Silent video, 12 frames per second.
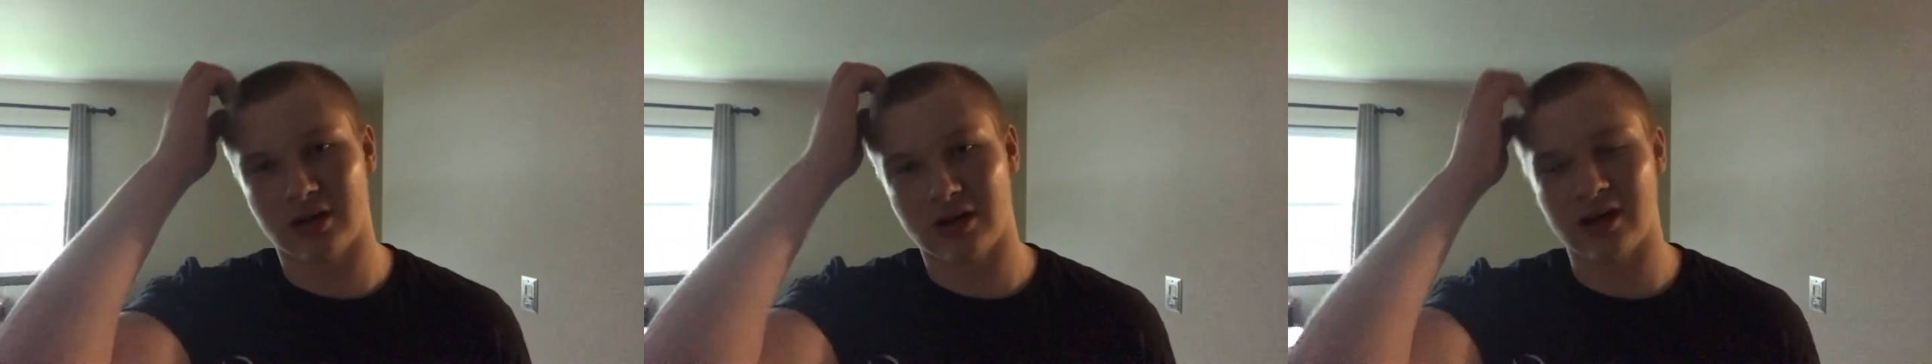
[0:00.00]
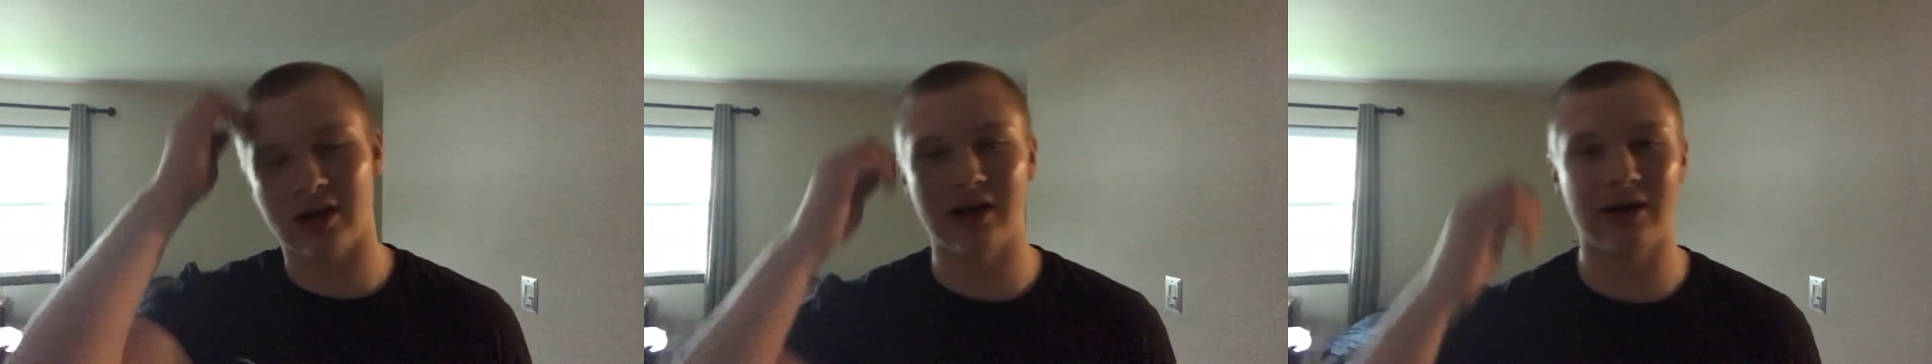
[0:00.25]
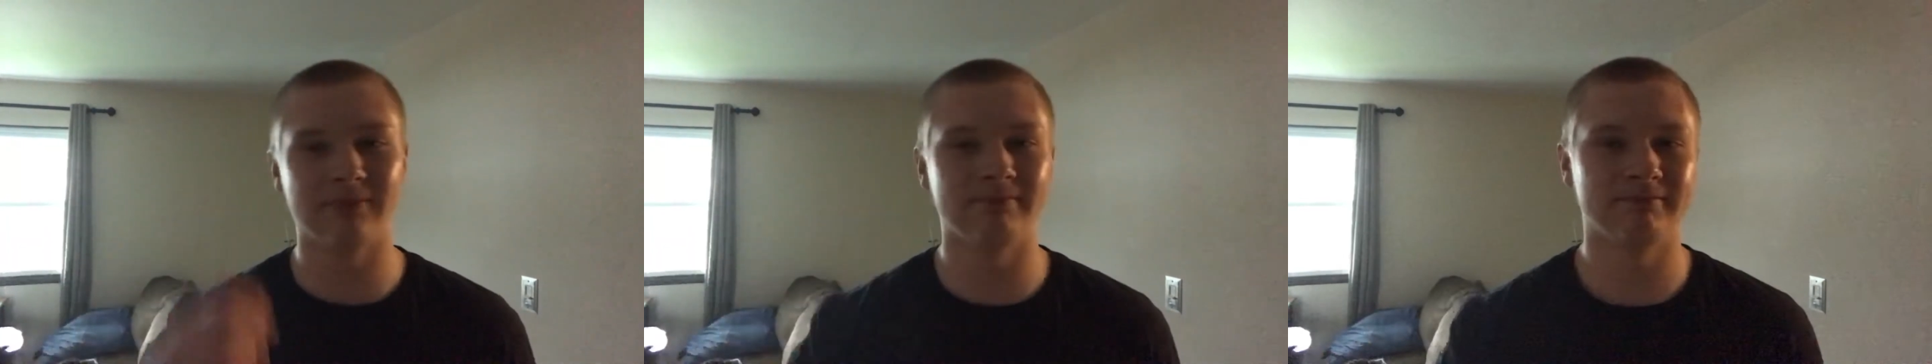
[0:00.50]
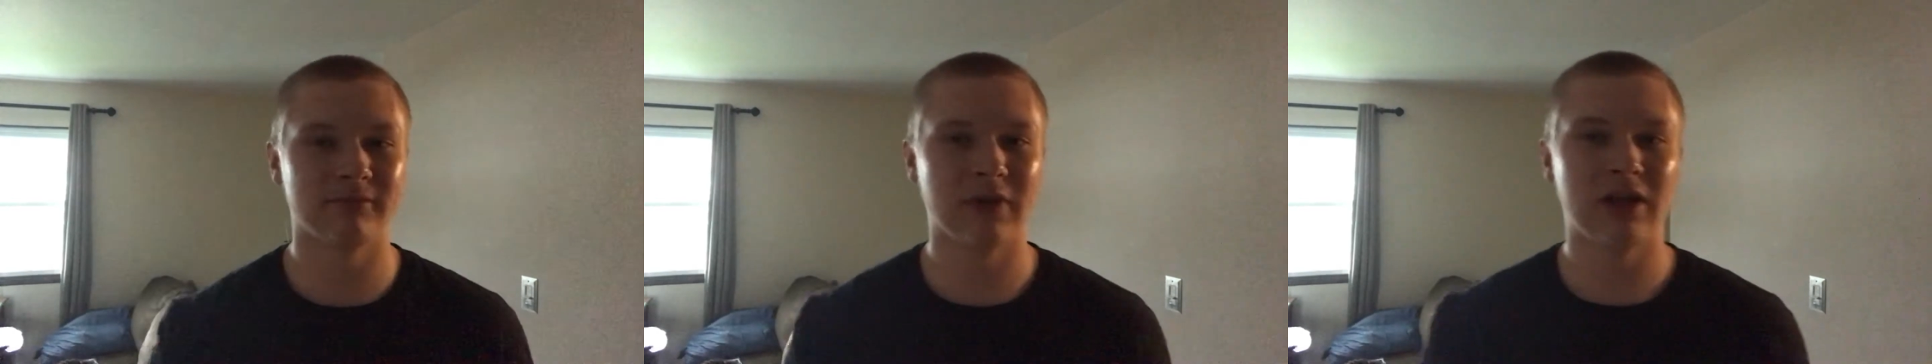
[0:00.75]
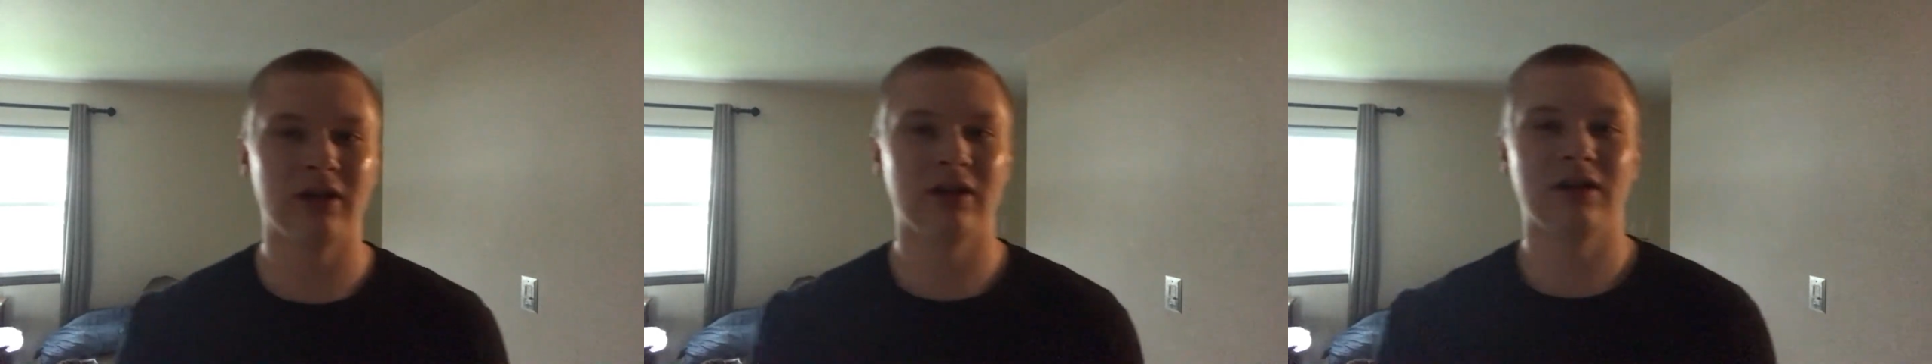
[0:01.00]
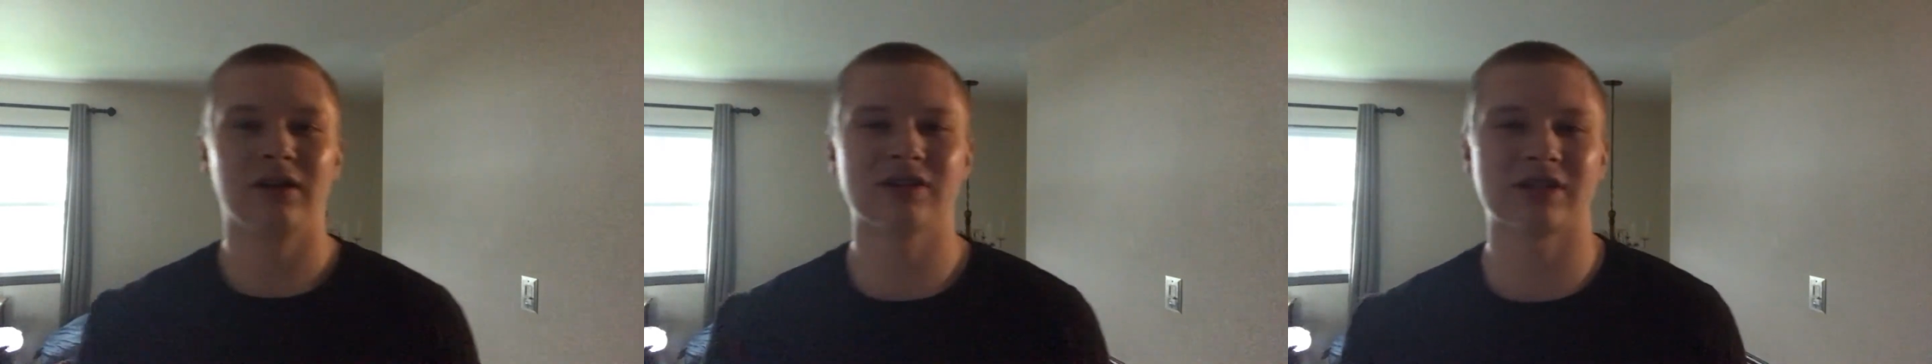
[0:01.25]
It
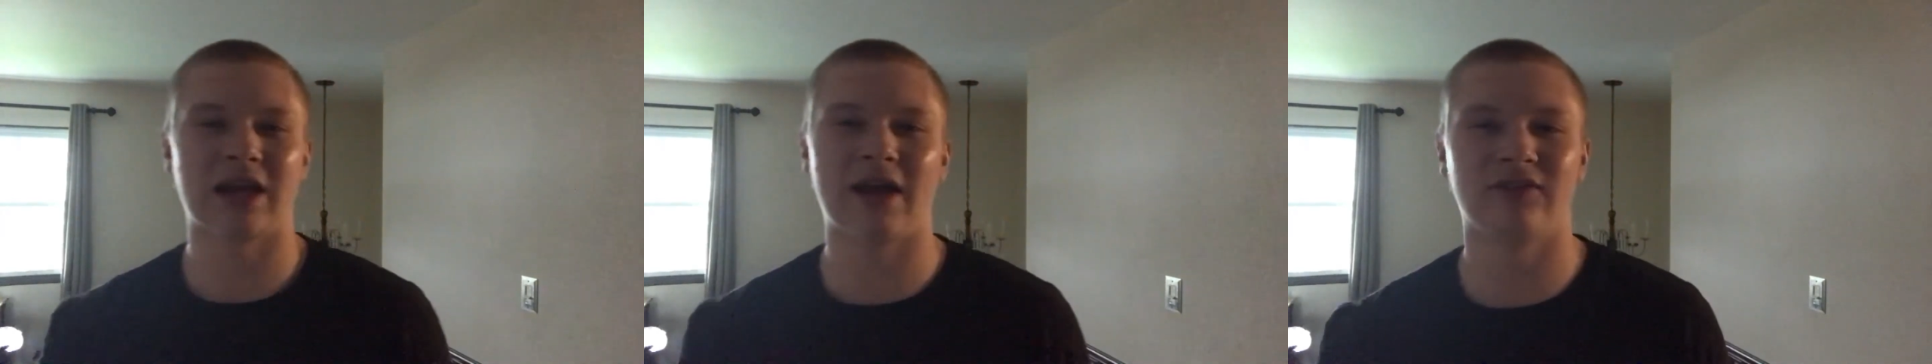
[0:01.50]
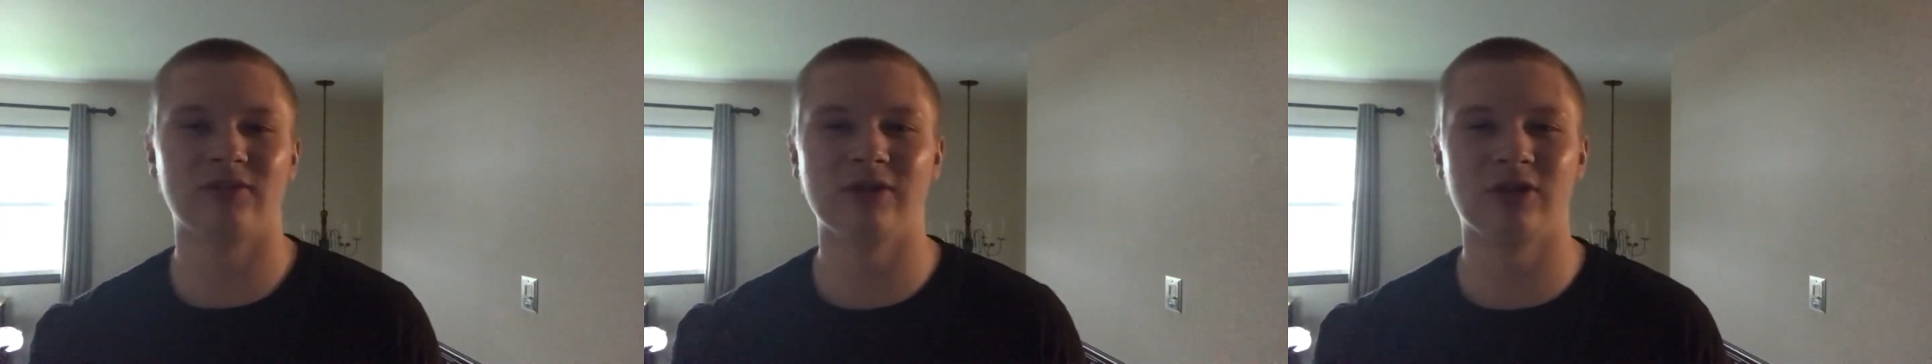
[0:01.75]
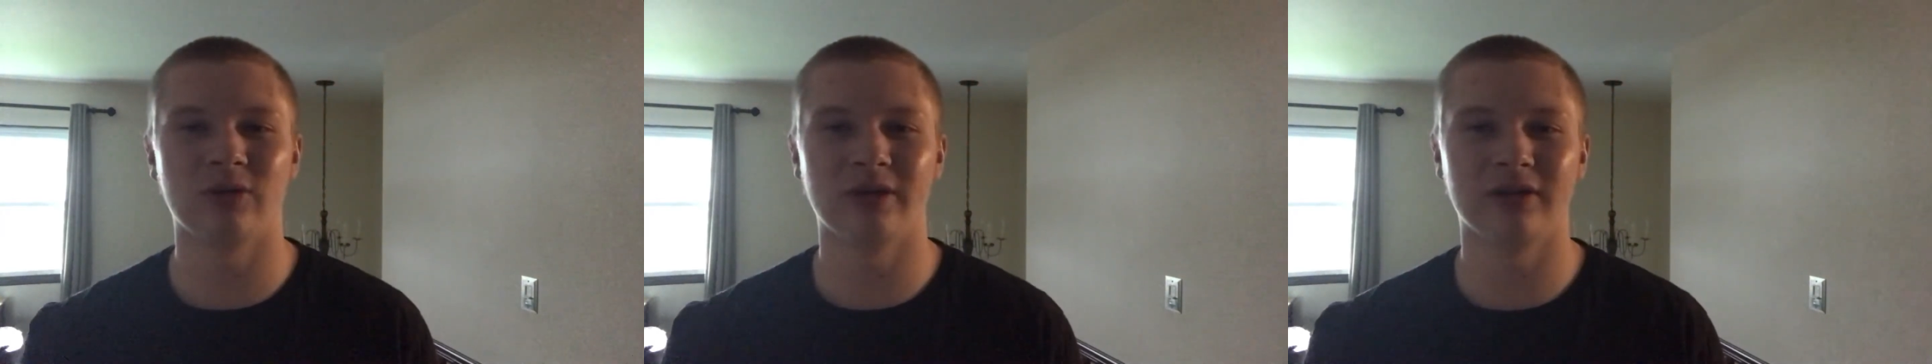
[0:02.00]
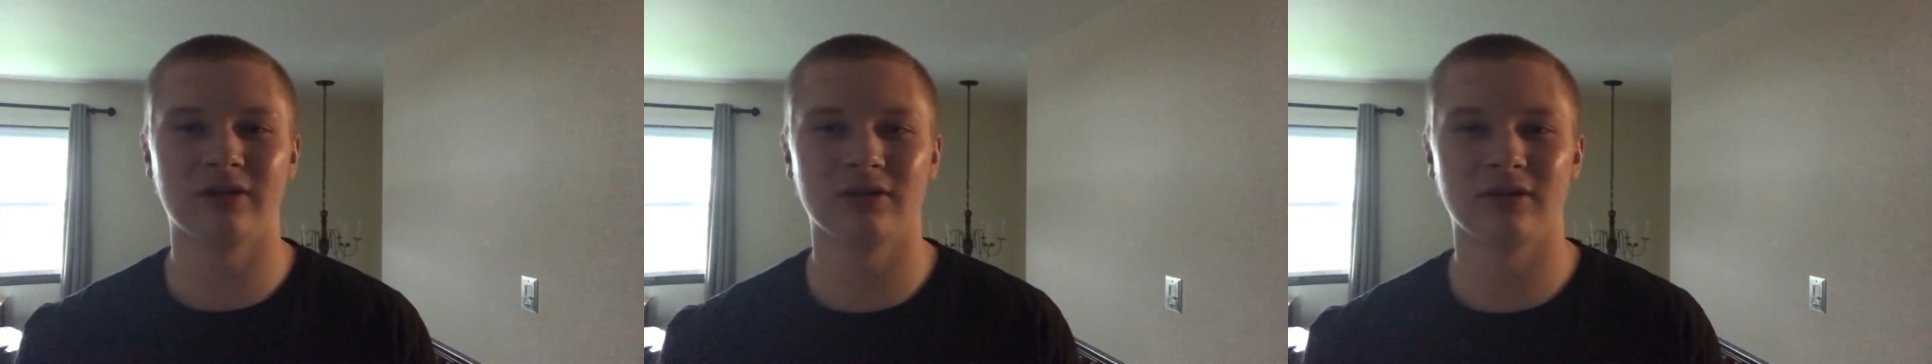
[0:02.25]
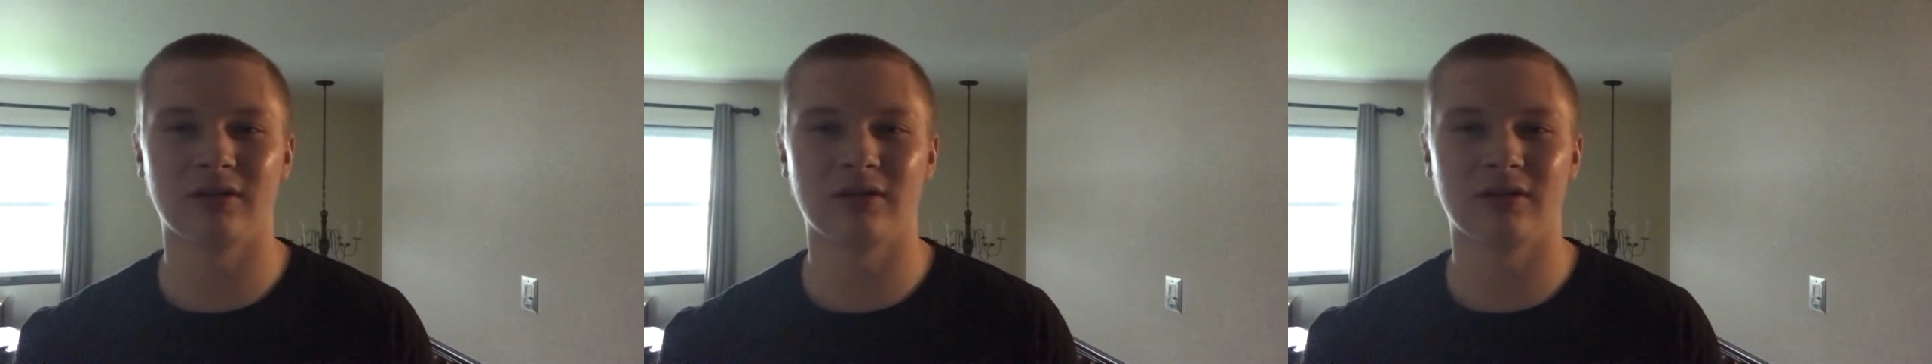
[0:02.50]
doesn't have to be Quaker.